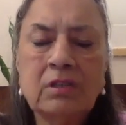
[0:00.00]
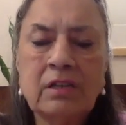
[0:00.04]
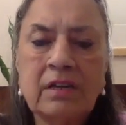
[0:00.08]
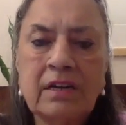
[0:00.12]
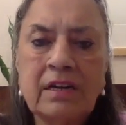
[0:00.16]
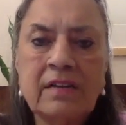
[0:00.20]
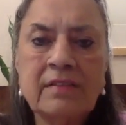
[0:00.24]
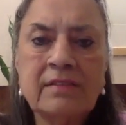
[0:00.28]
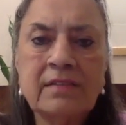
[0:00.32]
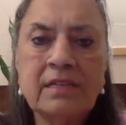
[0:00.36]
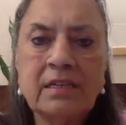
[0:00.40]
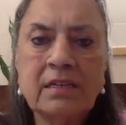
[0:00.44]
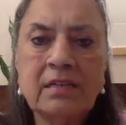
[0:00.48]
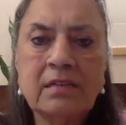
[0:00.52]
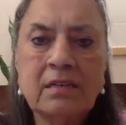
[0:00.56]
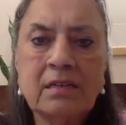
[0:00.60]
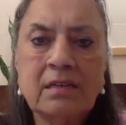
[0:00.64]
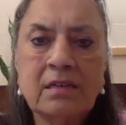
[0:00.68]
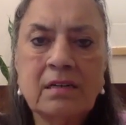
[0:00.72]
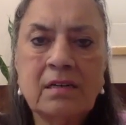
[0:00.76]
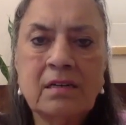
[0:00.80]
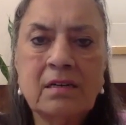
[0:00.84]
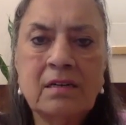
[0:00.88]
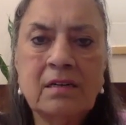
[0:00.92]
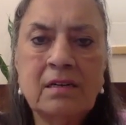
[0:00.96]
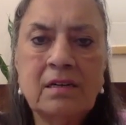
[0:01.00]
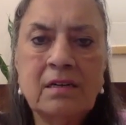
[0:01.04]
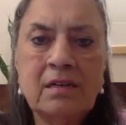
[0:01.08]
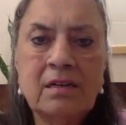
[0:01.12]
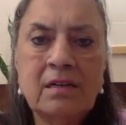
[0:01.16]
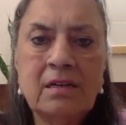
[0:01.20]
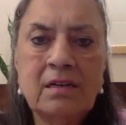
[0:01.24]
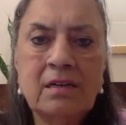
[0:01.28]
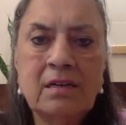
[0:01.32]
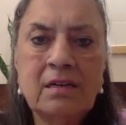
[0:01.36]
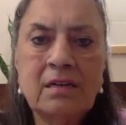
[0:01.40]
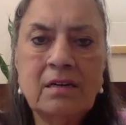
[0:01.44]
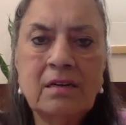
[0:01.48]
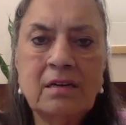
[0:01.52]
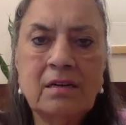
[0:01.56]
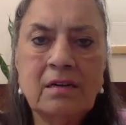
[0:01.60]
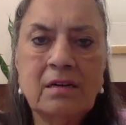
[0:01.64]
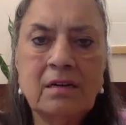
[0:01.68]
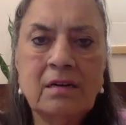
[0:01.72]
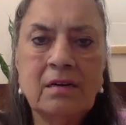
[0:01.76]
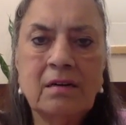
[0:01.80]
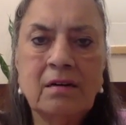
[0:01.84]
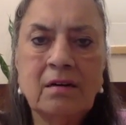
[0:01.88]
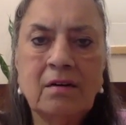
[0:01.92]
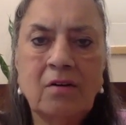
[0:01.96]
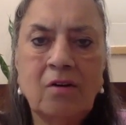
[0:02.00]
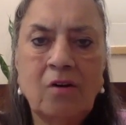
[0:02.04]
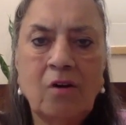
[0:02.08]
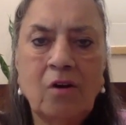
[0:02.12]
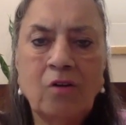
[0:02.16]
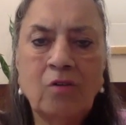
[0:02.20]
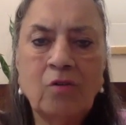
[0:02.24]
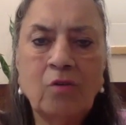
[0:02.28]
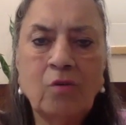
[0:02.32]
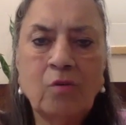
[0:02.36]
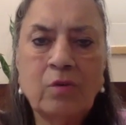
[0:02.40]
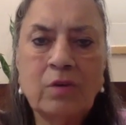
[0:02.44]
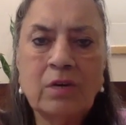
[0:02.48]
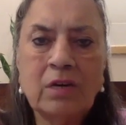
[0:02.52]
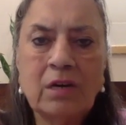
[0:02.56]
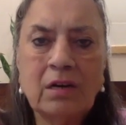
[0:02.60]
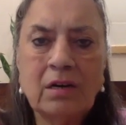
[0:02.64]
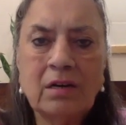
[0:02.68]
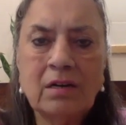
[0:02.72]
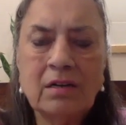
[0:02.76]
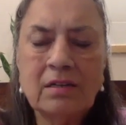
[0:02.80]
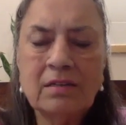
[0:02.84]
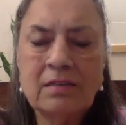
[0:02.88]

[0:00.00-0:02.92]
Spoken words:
grazing all over.